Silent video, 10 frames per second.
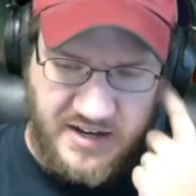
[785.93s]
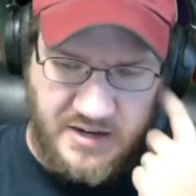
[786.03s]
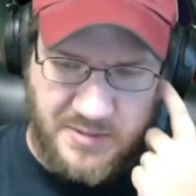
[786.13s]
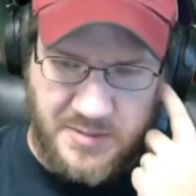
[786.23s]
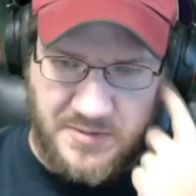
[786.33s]
Now
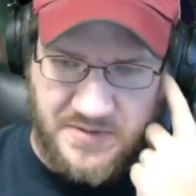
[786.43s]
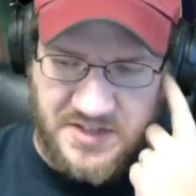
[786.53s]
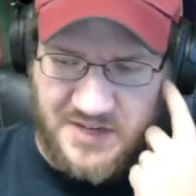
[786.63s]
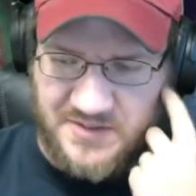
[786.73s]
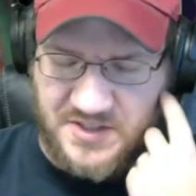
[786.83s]
I'm going to move to
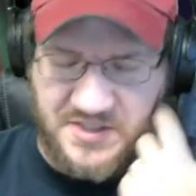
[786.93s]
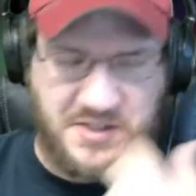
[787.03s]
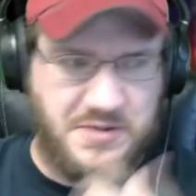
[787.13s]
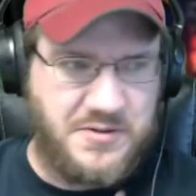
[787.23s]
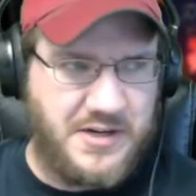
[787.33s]
San
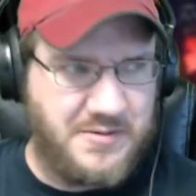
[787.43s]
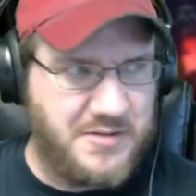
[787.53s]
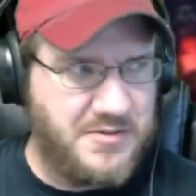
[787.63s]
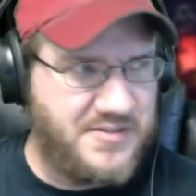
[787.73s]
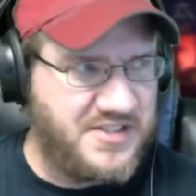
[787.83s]
Francisco. Now I'm
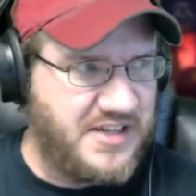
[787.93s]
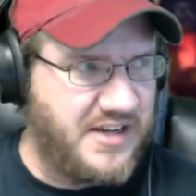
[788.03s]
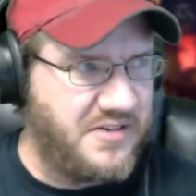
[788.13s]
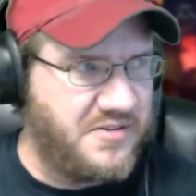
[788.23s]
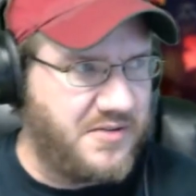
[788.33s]
going to move to
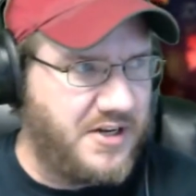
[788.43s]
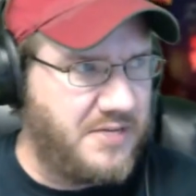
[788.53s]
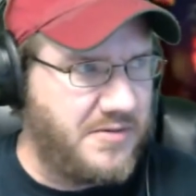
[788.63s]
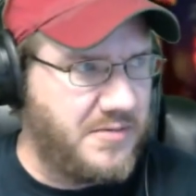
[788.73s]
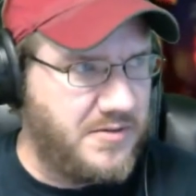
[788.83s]
Seattle. Now I'm
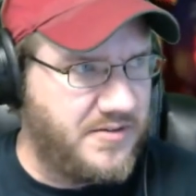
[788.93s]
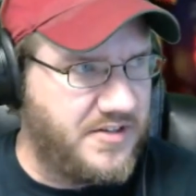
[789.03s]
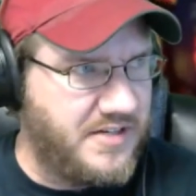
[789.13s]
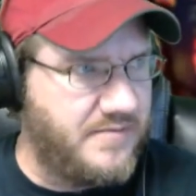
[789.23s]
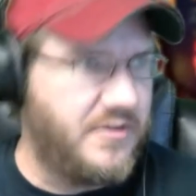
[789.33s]
going to move to
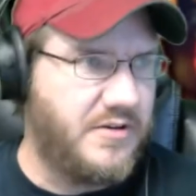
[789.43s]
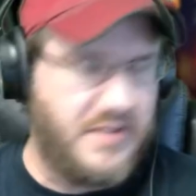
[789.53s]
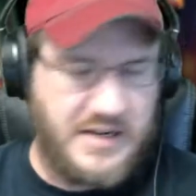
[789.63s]
Denver.